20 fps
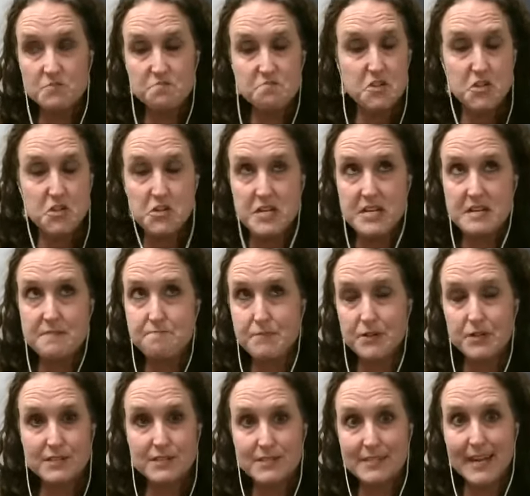thirty
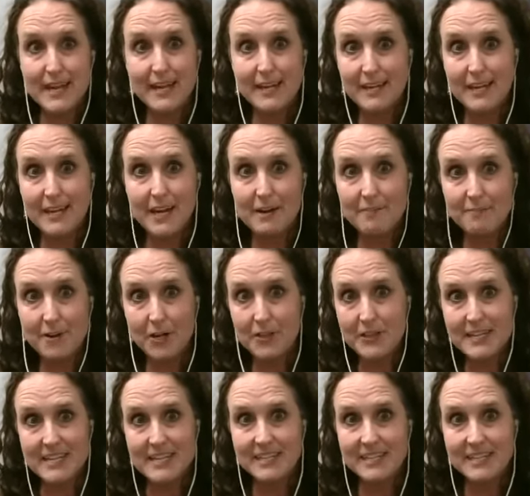percent of all the